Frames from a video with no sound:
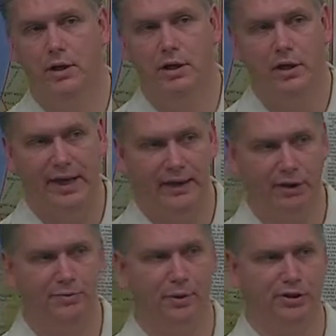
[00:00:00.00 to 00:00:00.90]

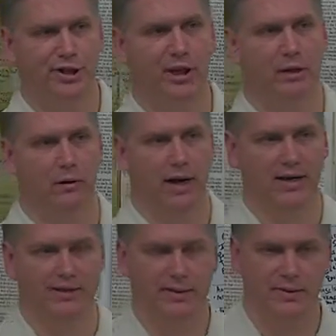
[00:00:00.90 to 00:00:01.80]
English
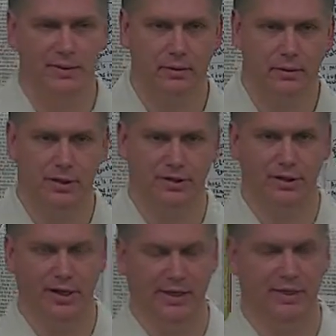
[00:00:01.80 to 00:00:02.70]
particularizes, or
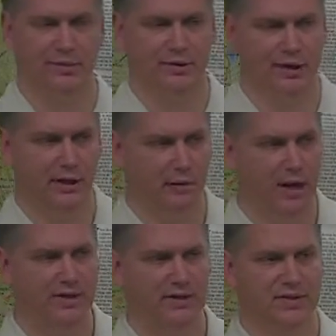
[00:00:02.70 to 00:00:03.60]
uh, English
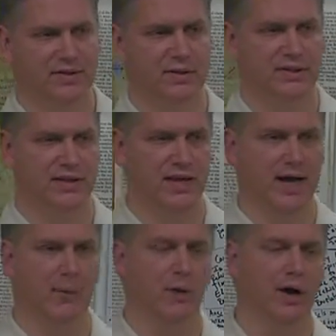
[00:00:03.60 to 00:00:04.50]
particularizes, and you say, I
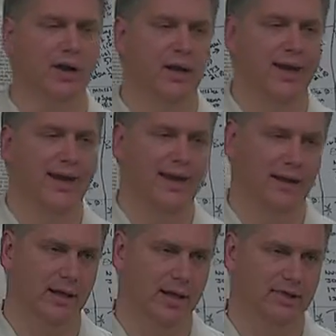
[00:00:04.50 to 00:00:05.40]
want a
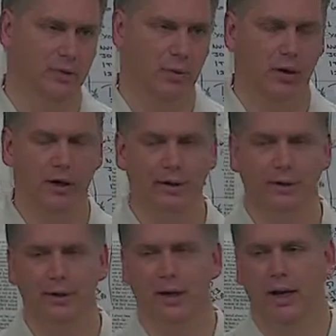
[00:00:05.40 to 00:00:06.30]
glass of
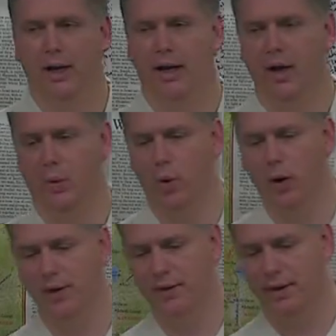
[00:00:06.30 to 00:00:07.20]
water, I
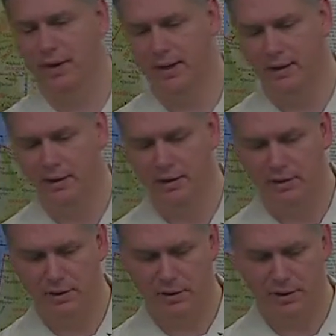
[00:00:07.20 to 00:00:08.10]
want uh,
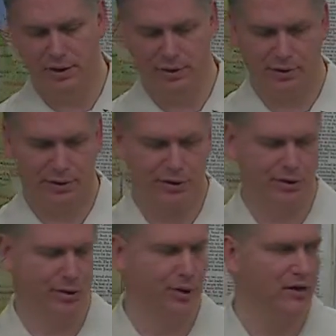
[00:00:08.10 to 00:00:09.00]
the, the
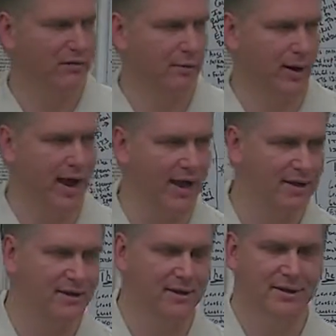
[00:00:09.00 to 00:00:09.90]
shirt off the
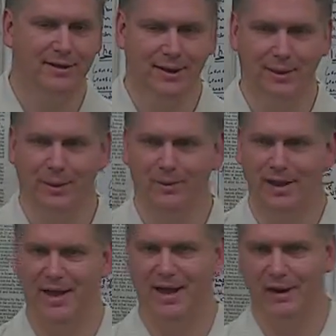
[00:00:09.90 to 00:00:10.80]
rack, you know,
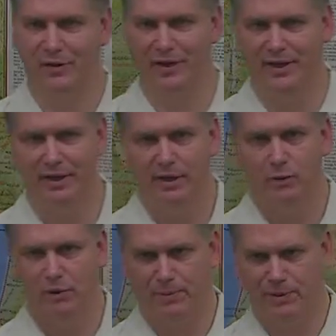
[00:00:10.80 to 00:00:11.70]
that kind of thing.
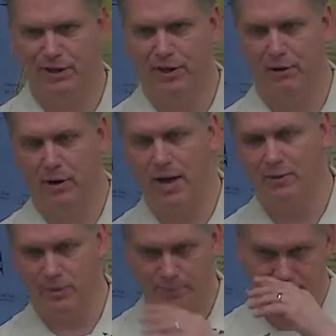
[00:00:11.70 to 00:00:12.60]
We particularize.
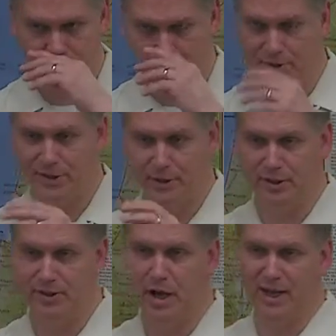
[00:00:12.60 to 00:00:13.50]
We're, we're particularly
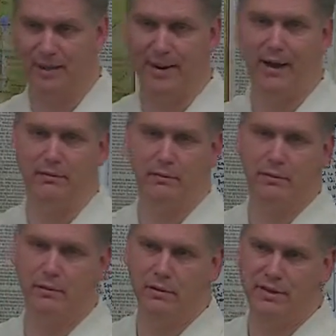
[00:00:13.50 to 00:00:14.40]
talking about
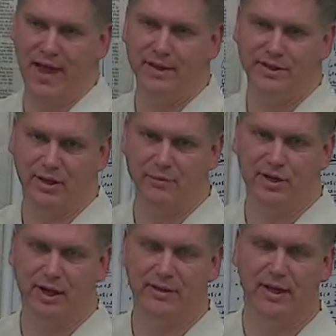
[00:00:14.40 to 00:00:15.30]
that
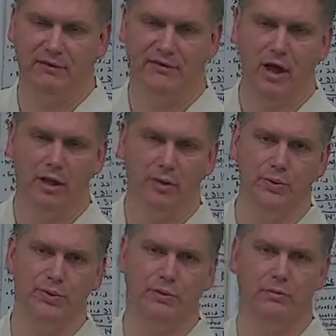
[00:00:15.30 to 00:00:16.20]
subject that
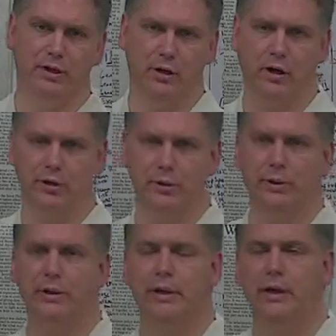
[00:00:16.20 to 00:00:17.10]
follows that article.
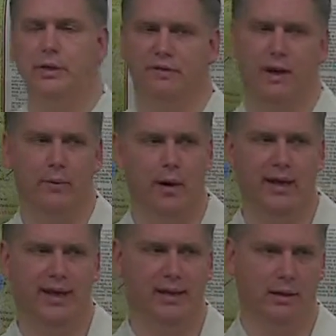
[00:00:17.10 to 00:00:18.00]
So if I want
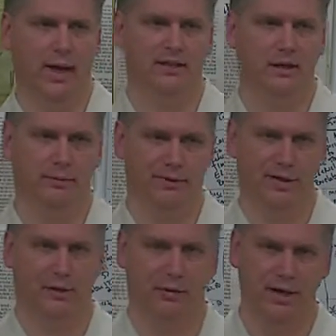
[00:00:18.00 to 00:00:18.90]
a glass, I'm
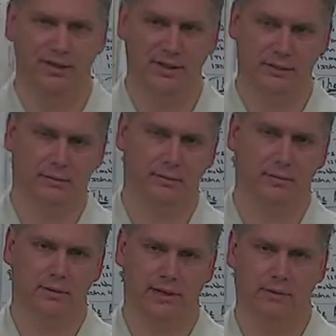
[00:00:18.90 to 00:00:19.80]
particularizing
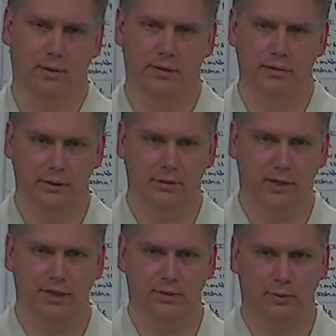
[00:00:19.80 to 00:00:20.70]
that I want, you know, a
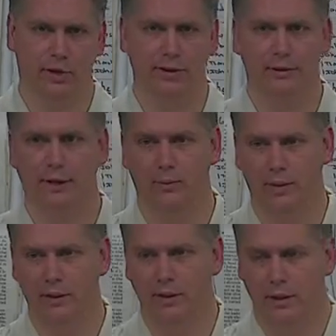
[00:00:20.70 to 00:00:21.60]
glass of water, I
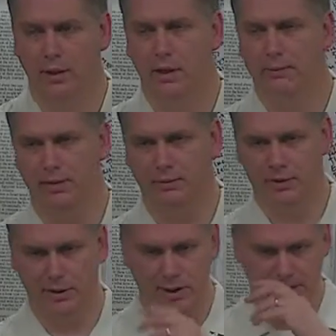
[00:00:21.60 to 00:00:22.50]
want. But
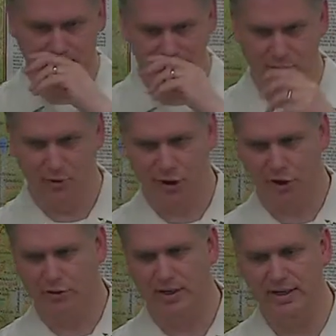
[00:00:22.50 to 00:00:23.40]
when, and when you're doing it in
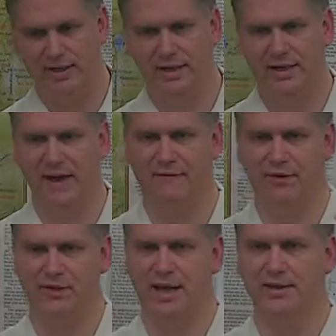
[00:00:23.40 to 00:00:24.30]
Greek, it
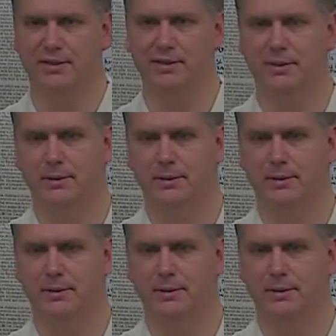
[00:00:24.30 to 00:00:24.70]
emphasizes.